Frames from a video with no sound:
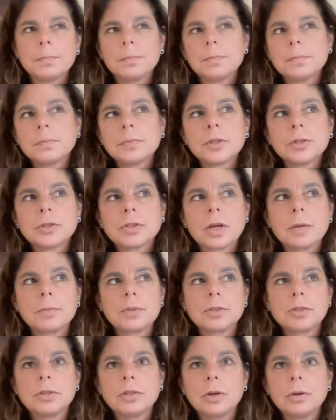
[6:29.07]
There's
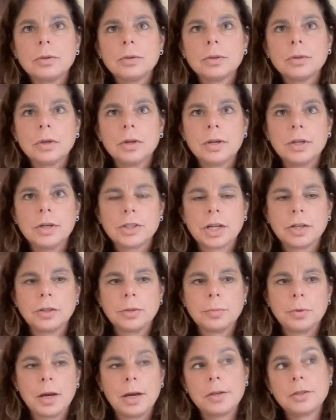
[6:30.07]
almost no large
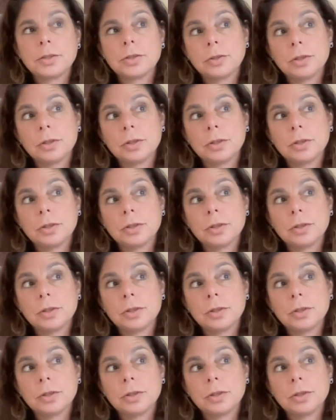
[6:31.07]
enterprise,